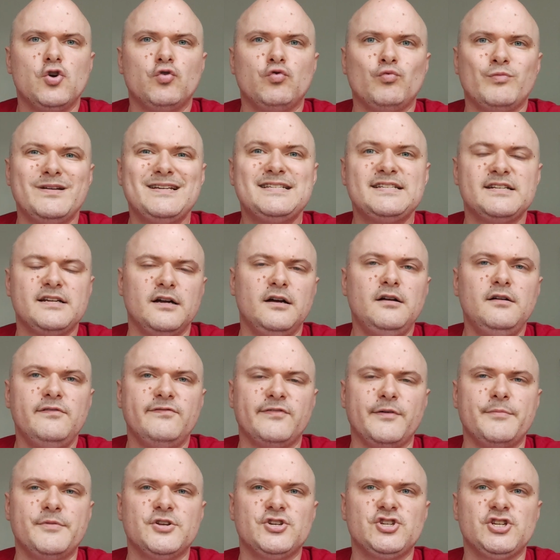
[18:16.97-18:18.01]
Riska
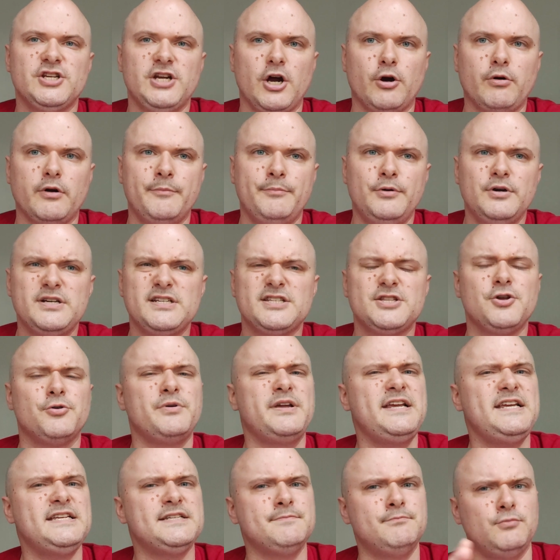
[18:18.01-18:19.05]
from the Shannara books, though
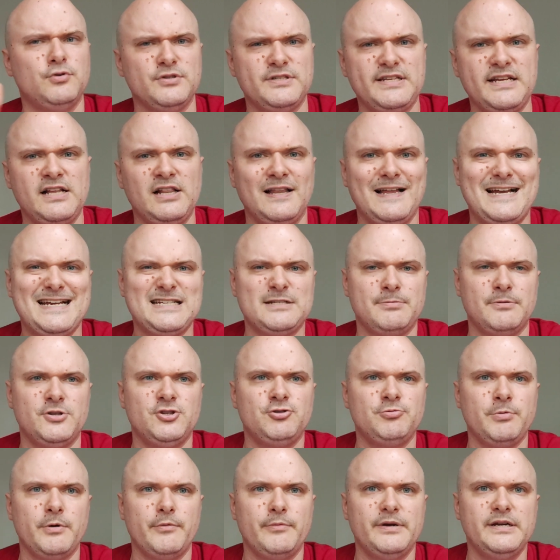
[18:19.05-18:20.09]
he's multi-class with
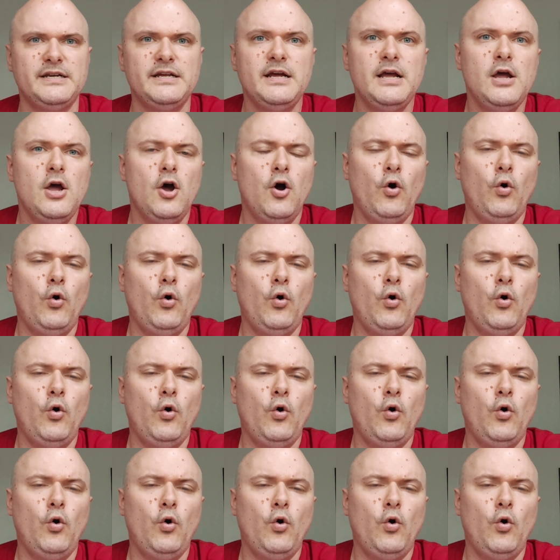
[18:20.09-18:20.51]
Druid,